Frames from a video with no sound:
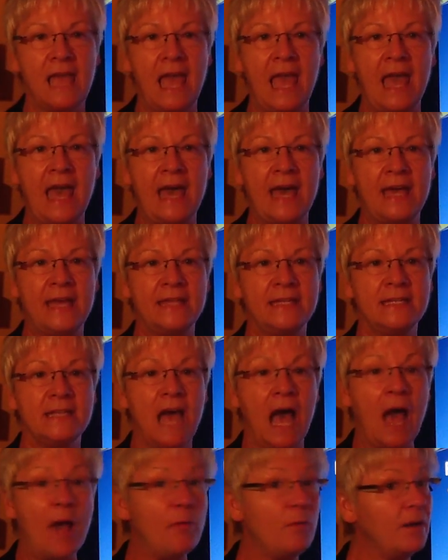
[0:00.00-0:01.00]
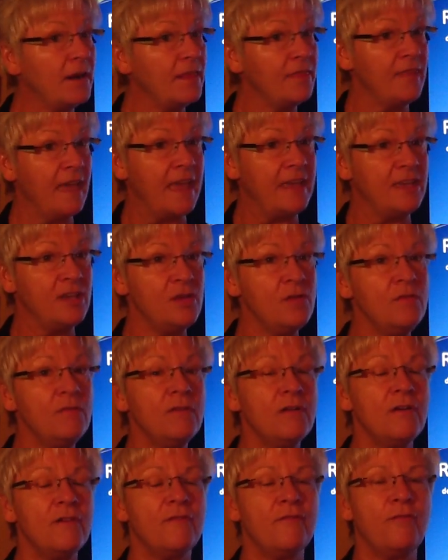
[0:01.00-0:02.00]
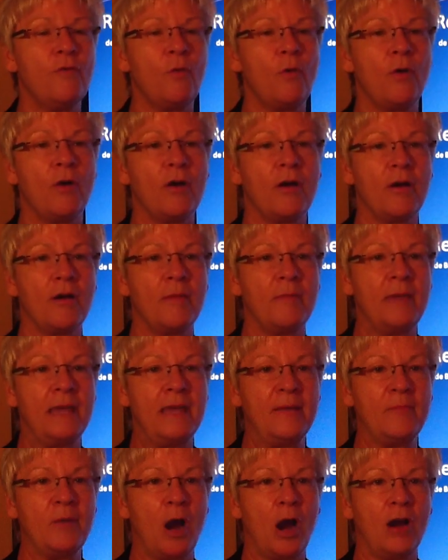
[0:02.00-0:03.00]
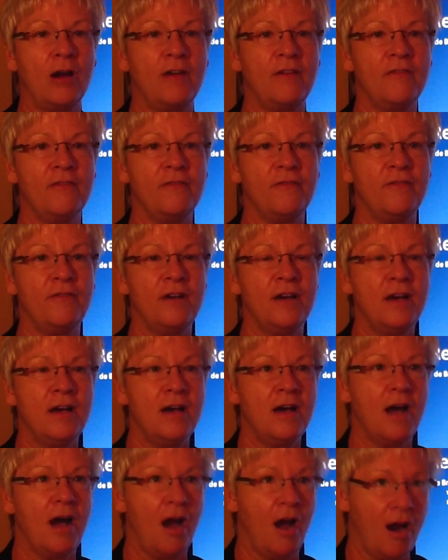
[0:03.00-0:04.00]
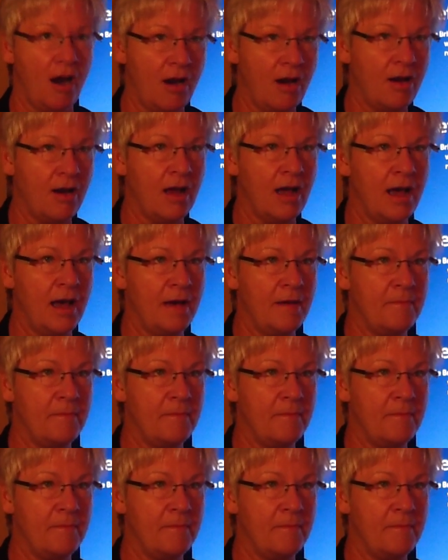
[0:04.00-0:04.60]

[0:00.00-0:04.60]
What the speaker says: and I want to thank you for being part of our